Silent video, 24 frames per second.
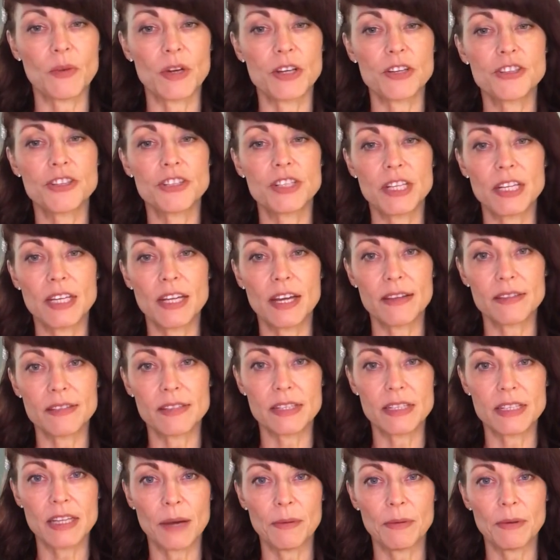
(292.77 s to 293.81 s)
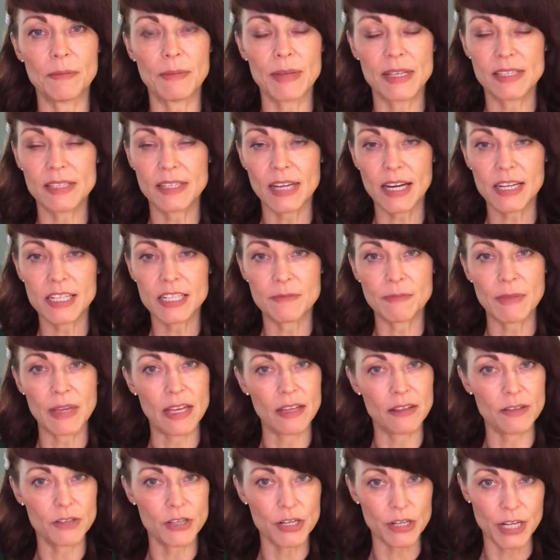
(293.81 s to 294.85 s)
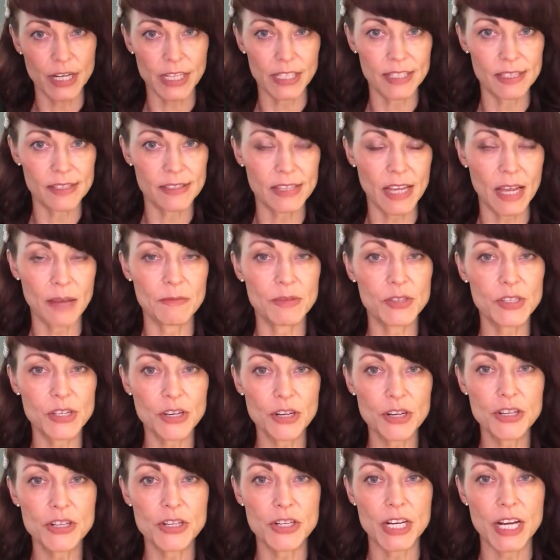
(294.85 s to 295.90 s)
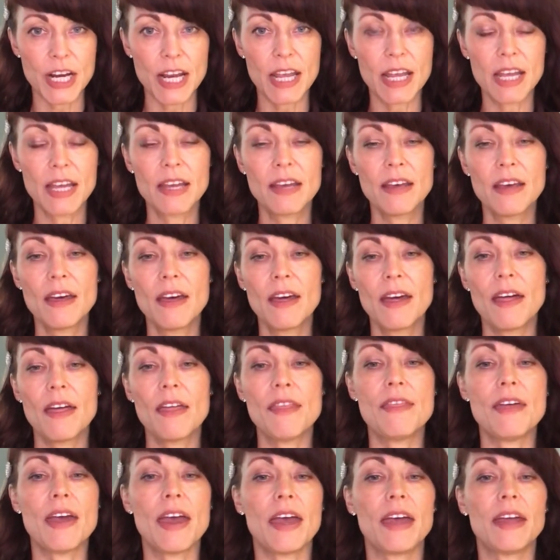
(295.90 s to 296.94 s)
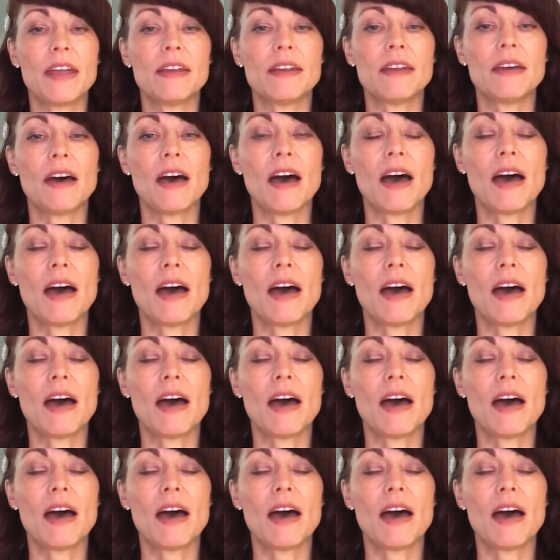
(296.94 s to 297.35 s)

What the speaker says: once she does the double mastectomy during the same surgery, then